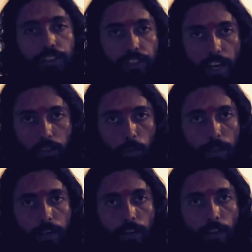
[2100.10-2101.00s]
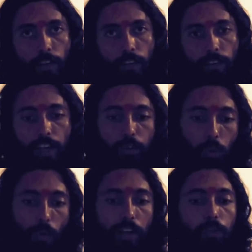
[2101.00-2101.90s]
strike to me that
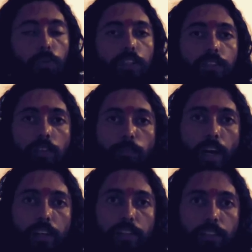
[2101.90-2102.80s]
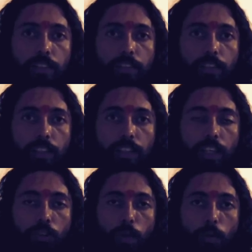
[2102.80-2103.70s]
you are using my
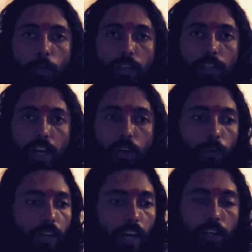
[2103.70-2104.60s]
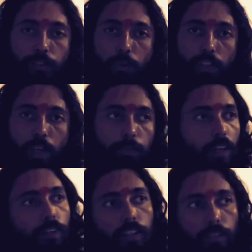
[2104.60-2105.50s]
intellectual property, and when I refute them,
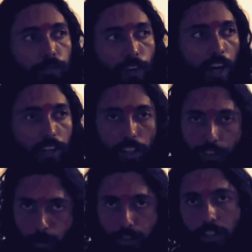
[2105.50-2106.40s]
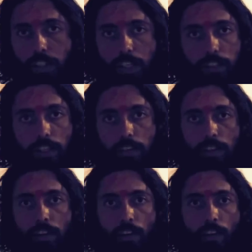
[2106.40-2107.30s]
they will file a defamation case. And
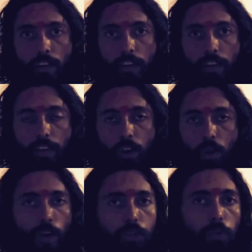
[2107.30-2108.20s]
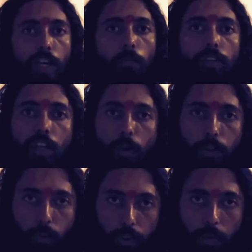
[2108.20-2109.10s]
why should I bother
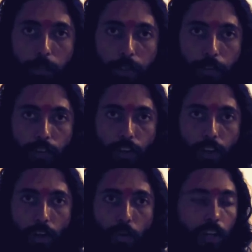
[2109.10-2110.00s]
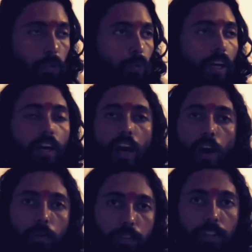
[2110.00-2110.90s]
about your company? Why should I
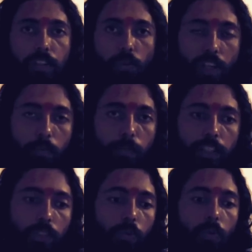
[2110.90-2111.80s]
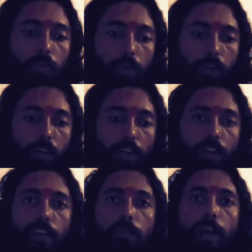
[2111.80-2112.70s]
allow your company to
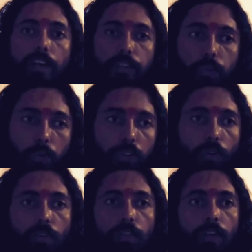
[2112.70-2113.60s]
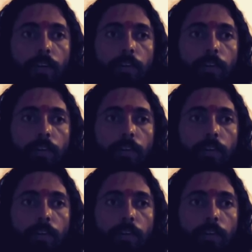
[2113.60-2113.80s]
cover my news? Or